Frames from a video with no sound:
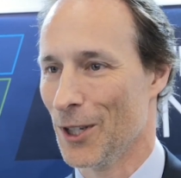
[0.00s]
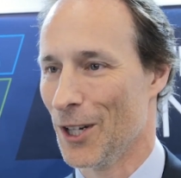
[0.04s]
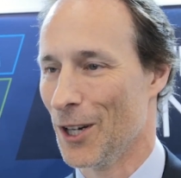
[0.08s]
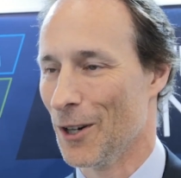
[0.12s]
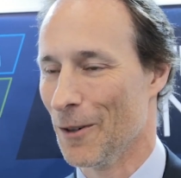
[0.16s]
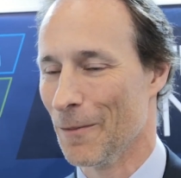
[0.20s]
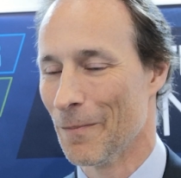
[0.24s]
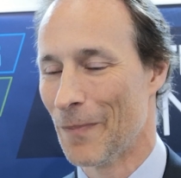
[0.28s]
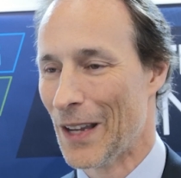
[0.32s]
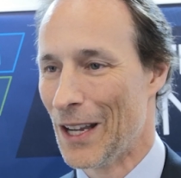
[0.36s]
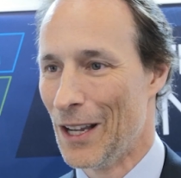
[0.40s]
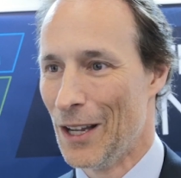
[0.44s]
you
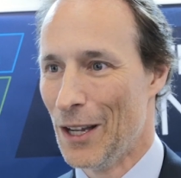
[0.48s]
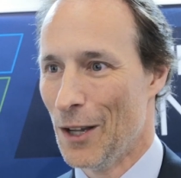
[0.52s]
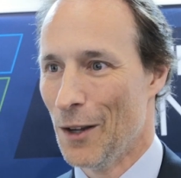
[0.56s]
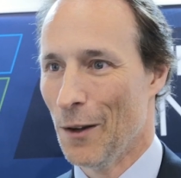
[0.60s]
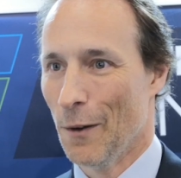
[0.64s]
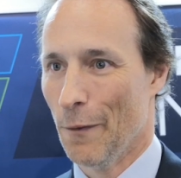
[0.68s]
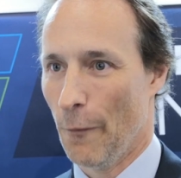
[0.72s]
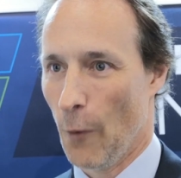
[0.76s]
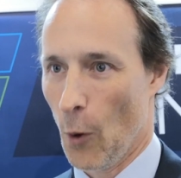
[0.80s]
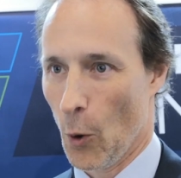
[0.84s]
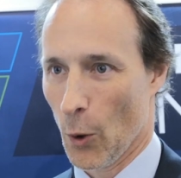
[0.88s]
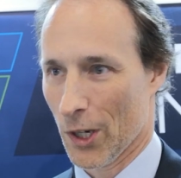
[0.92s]
know,
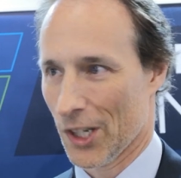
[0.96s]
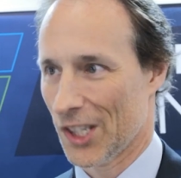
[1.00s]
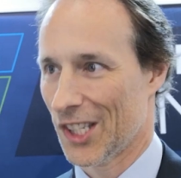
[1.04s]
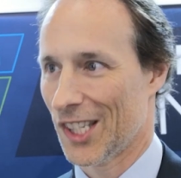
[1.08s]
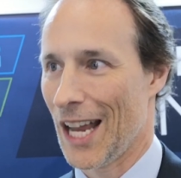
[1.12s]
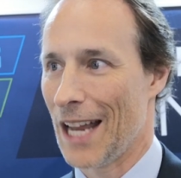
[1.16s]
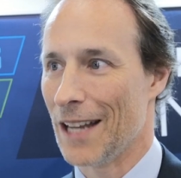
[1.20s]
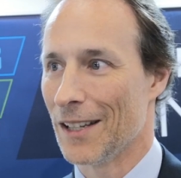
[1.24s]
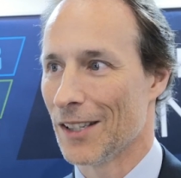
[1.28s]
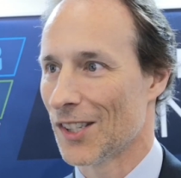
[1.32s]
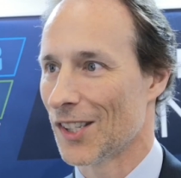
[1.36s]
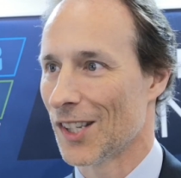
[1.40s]
4
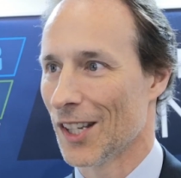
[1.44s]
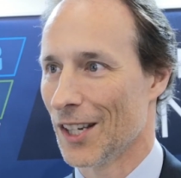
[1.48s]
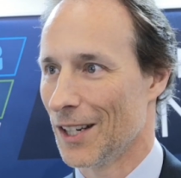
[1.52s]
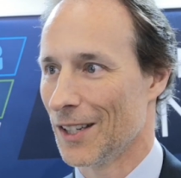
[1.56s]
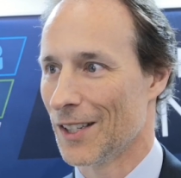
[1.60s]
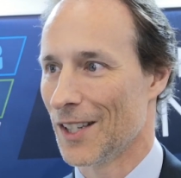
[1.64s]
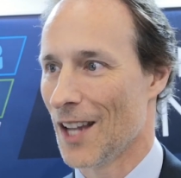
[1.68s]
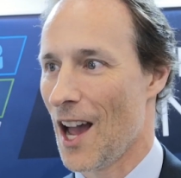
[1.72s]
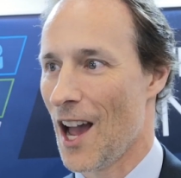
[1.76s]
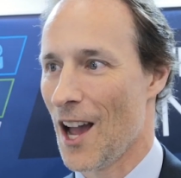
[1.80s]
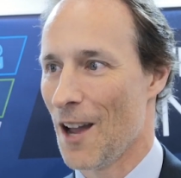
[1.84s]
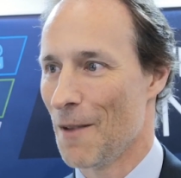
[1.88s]
cents at a
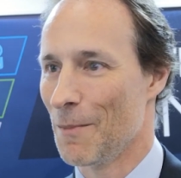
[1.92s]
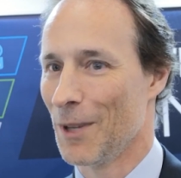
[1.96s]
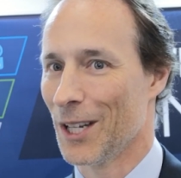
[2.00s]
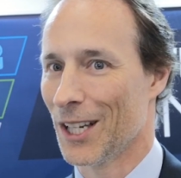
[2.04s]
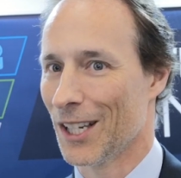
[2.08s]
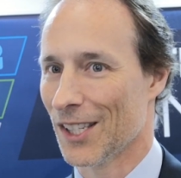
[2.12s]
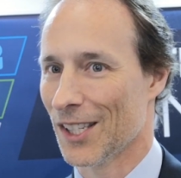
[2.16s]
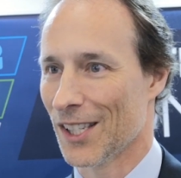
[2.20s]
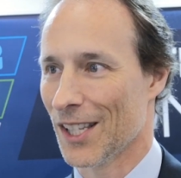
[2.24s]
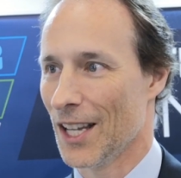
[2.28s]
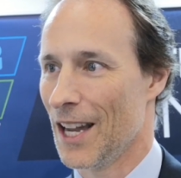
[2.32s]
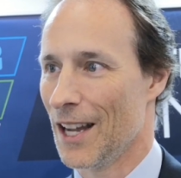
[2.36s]
time
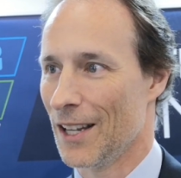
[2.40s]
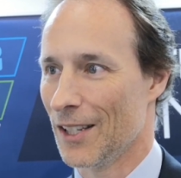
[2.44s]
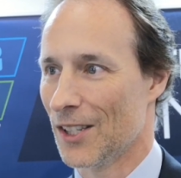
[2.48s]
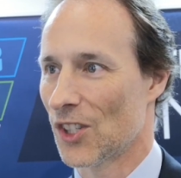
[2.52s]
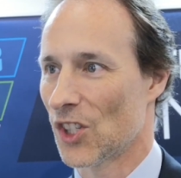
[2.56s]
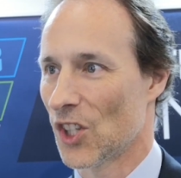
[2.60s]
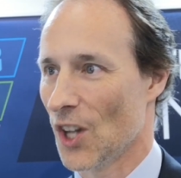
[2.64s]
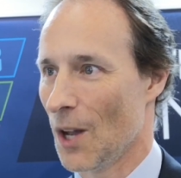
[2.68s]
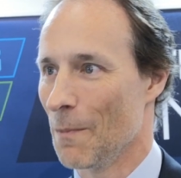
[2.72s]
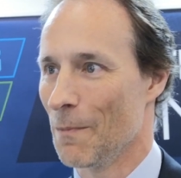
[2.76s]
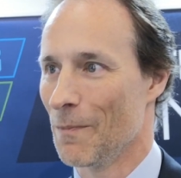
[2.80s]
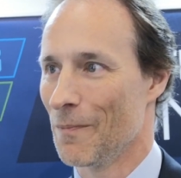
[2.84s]
because they had
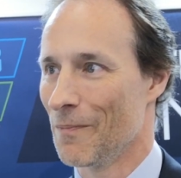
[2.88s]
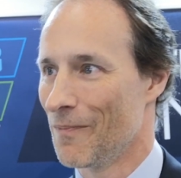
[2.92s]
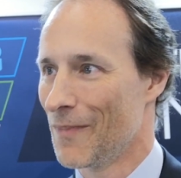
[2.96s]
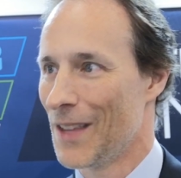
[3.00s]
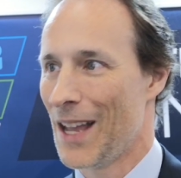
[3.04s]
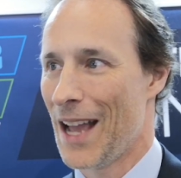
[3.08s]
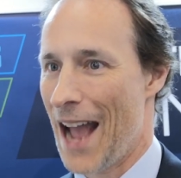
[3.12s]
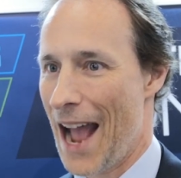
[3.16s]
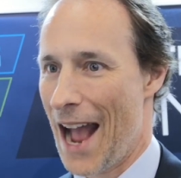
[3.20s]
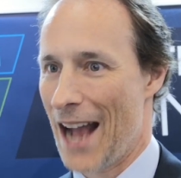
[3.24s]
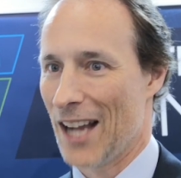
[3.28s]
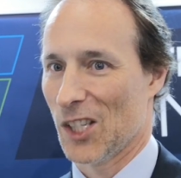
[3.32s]
some
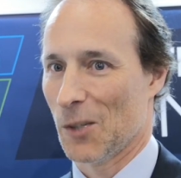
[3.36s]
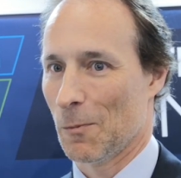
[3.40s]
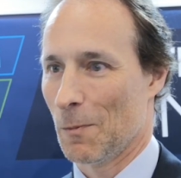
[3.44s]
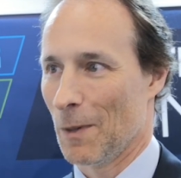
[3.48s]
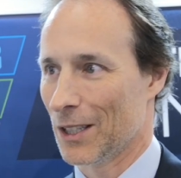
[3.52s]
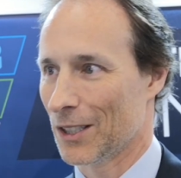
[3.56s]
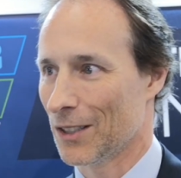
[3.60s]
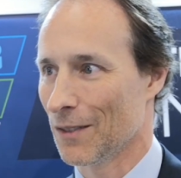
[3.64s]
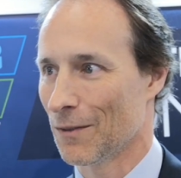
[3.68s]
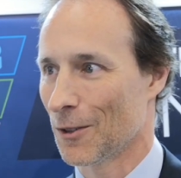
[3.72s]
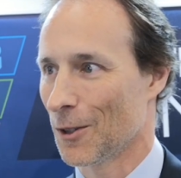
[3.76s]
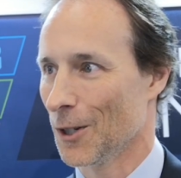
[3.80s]

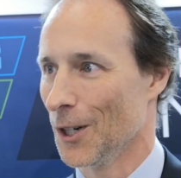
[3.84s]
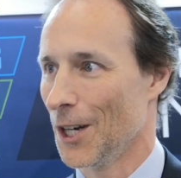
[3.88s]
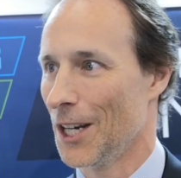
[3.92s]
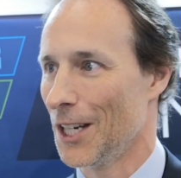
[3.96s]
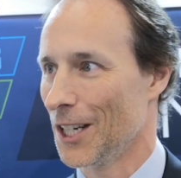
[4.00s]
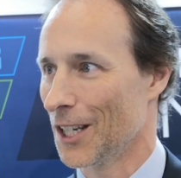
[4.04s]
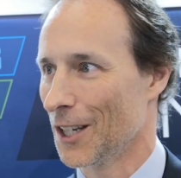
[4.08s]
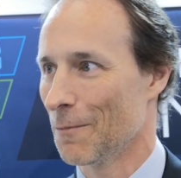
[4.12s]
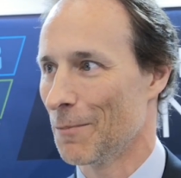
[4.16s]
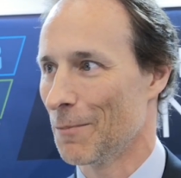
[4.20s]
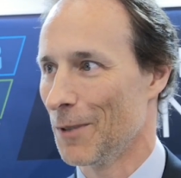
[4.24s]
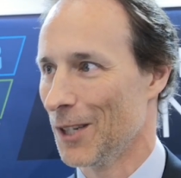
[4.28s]
aspect of
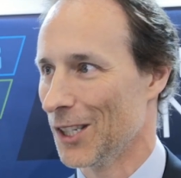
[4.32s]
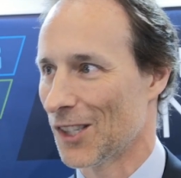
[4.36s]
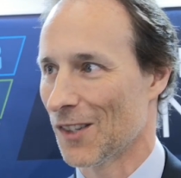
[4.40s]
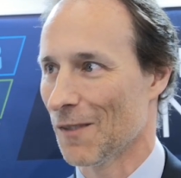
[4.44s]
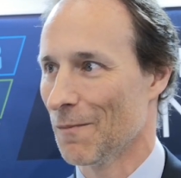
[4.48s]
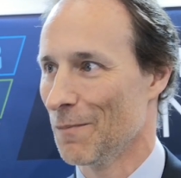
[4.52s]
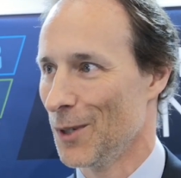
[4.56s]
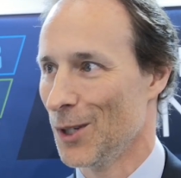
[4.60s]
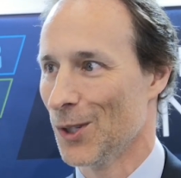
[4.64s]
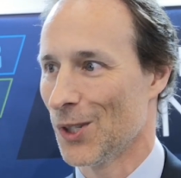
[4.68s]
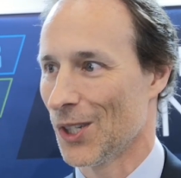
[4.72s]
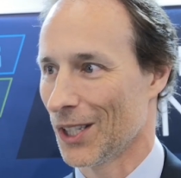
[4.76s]
creating a piece of
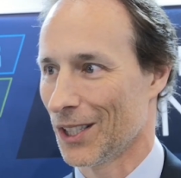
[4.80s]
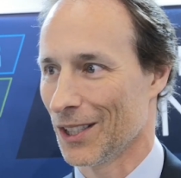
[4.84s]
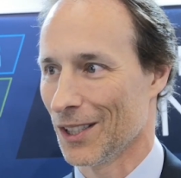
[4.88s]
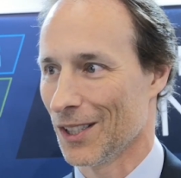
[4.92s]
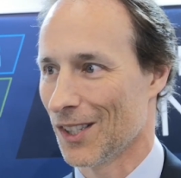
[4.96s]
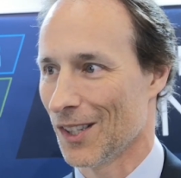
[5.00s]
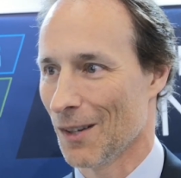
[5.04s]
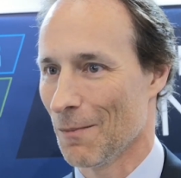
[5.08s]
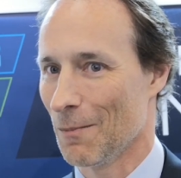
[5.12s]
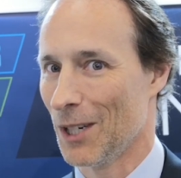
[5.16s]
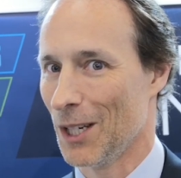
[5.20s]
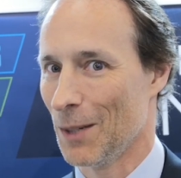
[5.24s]
music that
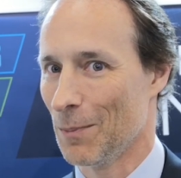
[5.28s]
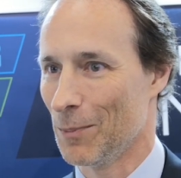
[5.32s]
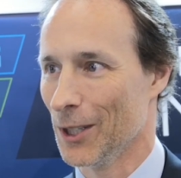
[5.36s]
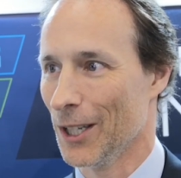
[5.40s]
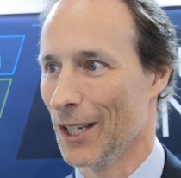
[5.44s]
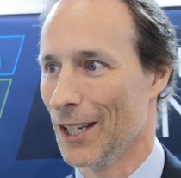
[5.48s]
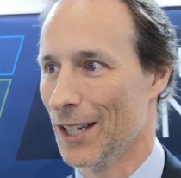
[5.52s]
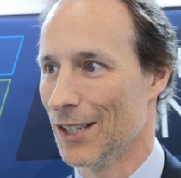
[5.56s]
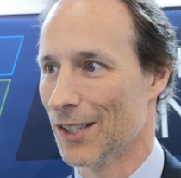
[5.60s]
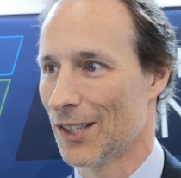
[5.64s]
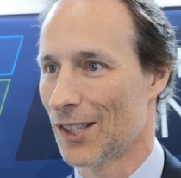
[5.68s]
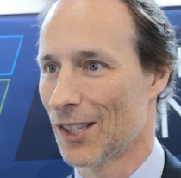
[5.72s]
somebody
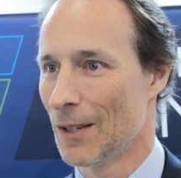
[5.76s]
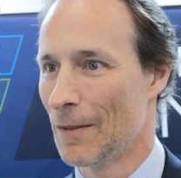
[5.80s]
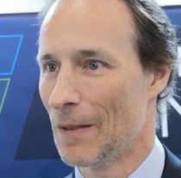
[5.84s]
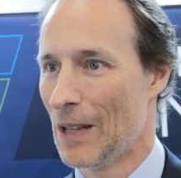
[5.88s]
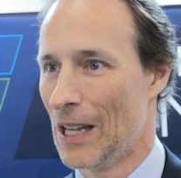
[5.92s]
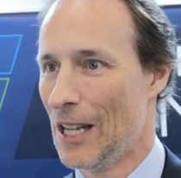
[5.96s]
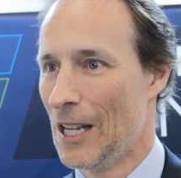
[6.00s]
plays,